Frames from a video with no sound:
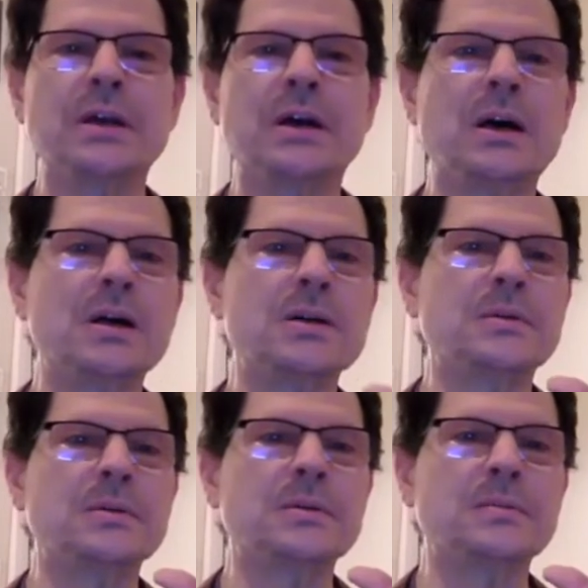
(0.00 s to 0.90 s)
uh,
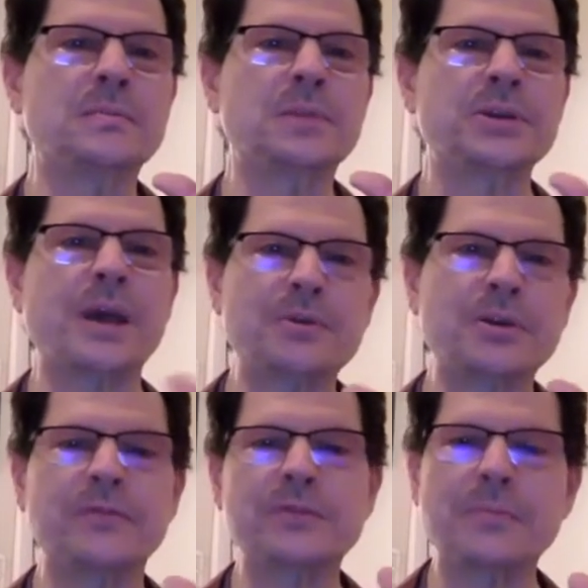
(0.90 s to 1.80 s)

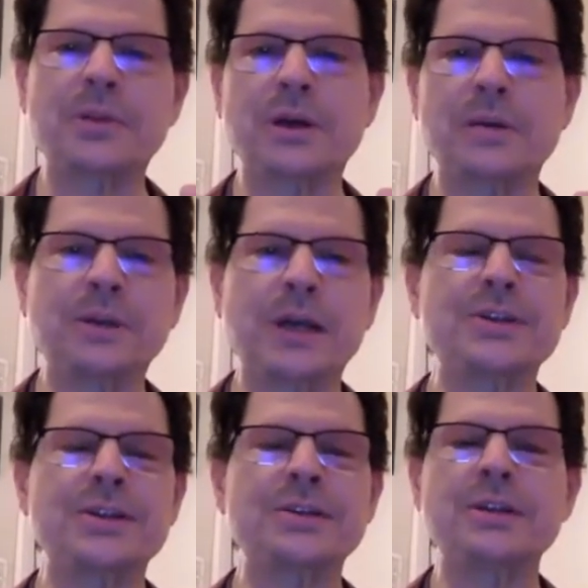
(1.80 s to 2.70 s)
perception of something
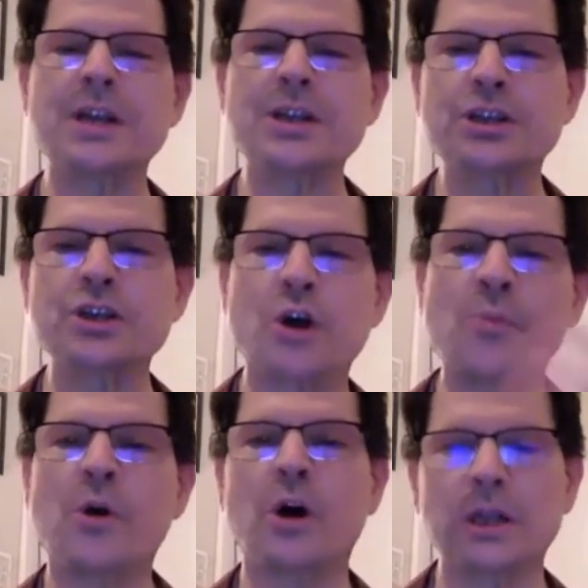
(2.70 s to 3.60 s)
unpleasant and then
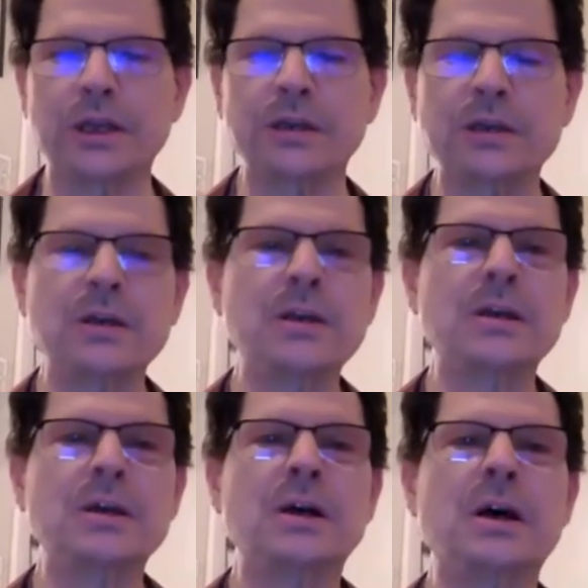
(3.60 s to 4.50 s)
snowballing
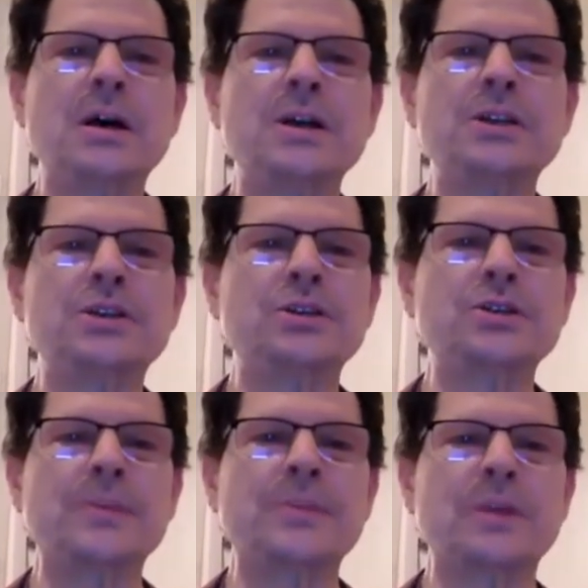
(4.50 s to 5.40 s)
uh, into
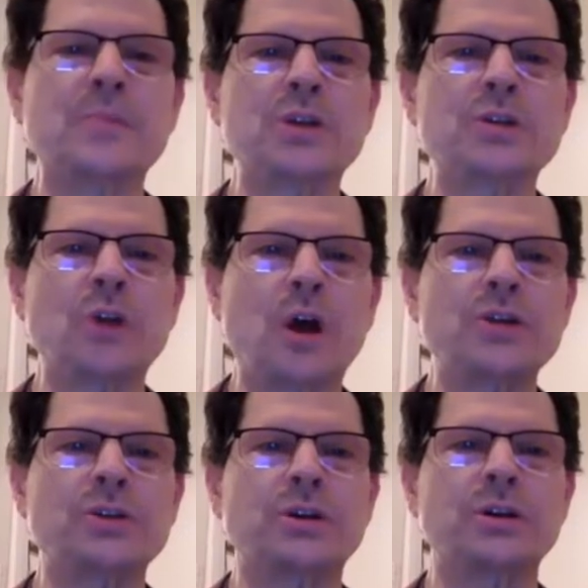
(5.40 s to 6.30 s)
something much
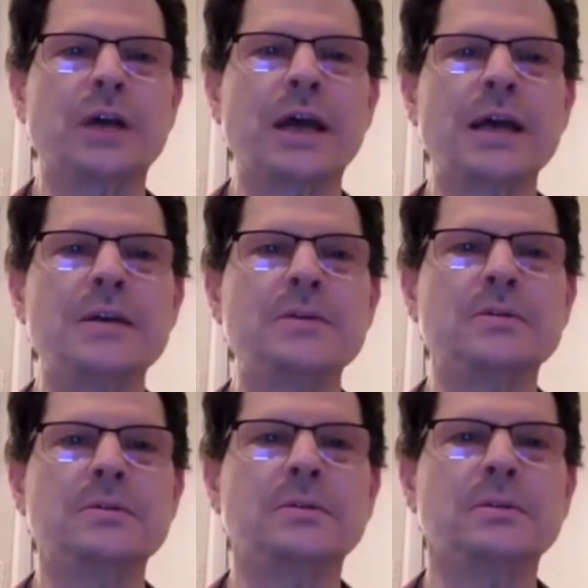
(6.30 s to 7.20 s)
larger and
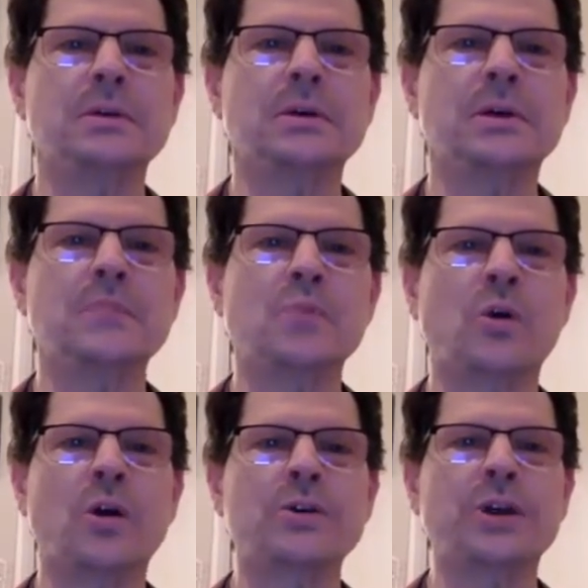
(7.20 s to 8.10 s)
uh,
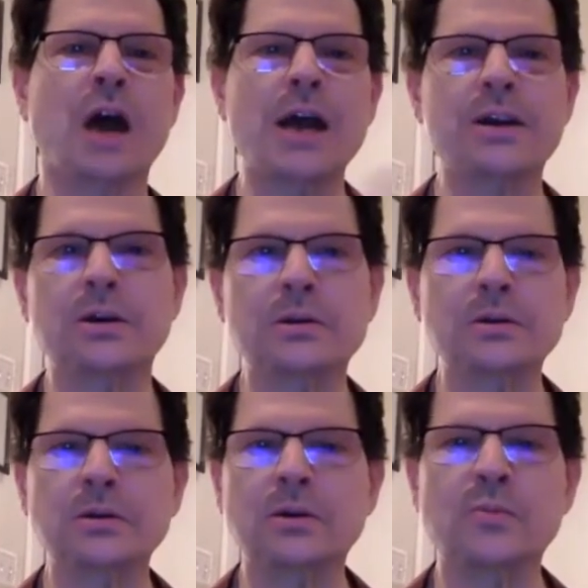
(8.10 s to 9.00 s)
more dire
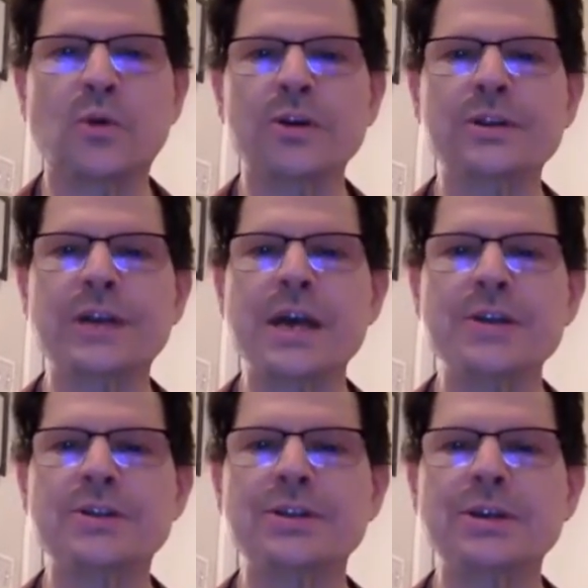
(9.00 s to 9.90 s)
or more
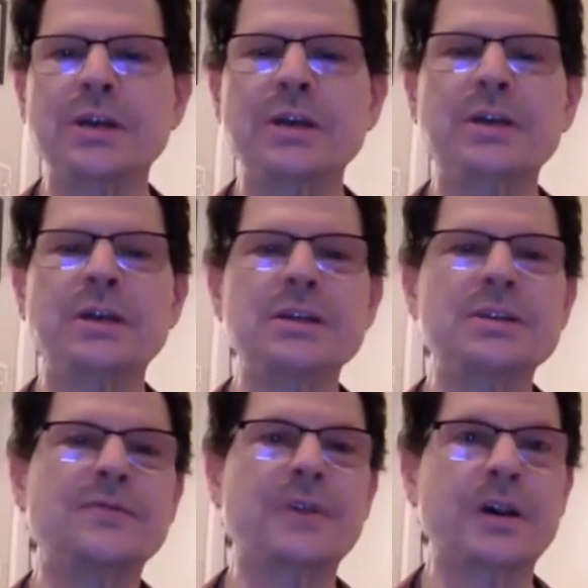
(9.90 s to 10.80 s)
intense,
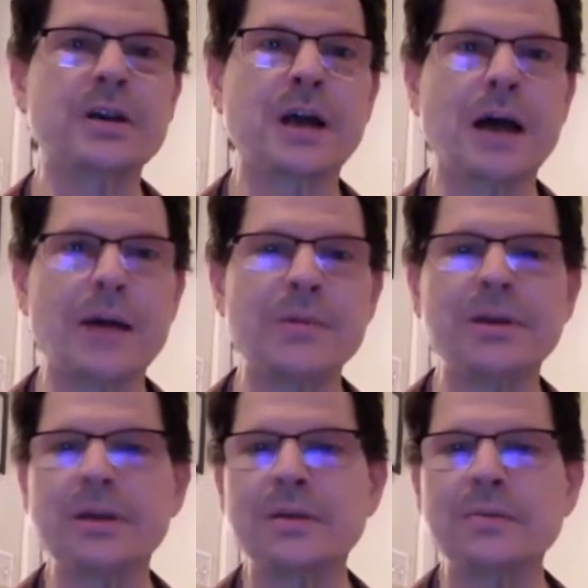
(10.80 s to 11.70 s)
is very
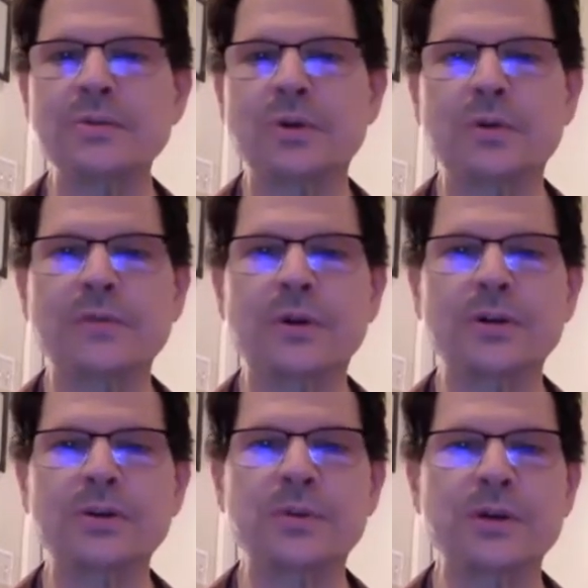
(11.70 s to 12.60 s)
common. I'm sure we've all
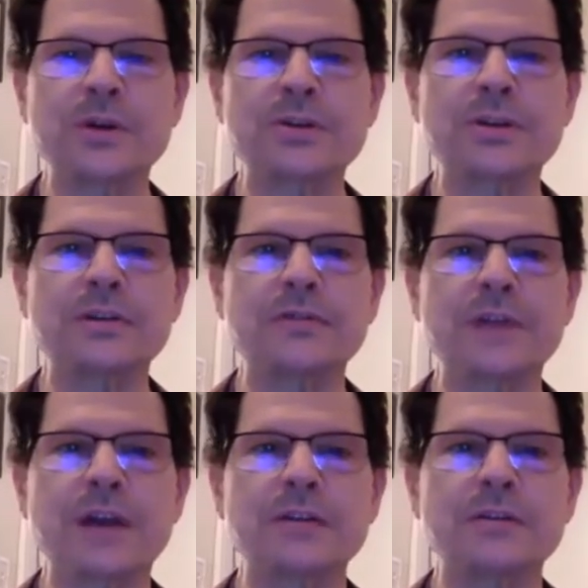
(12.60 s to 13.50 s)
experienced it, if
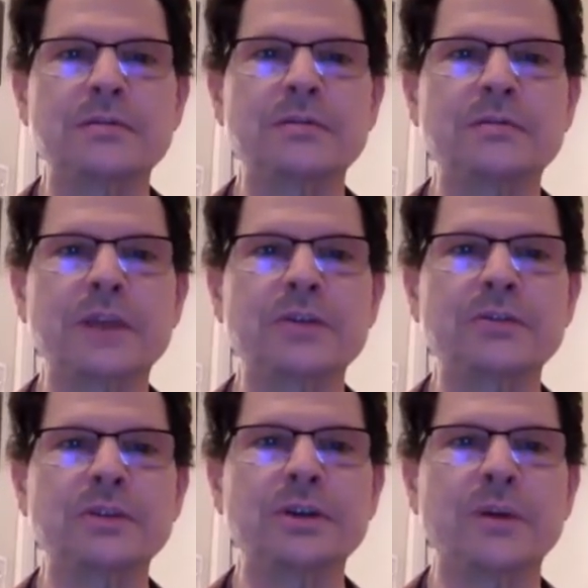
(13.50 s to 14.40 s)
not
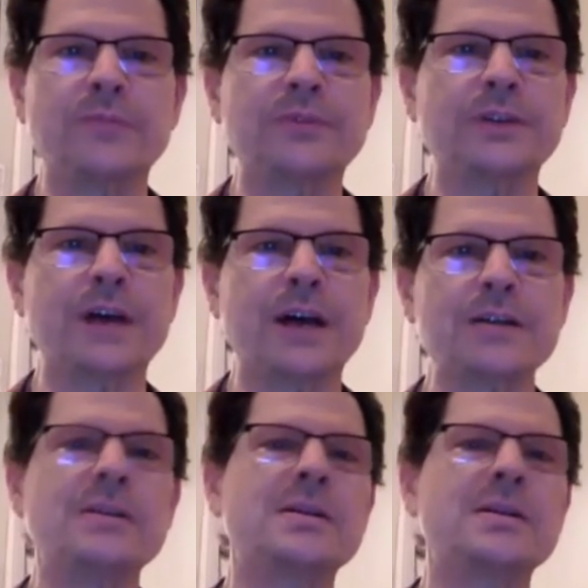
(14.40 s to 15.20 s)
regularly, hopefully not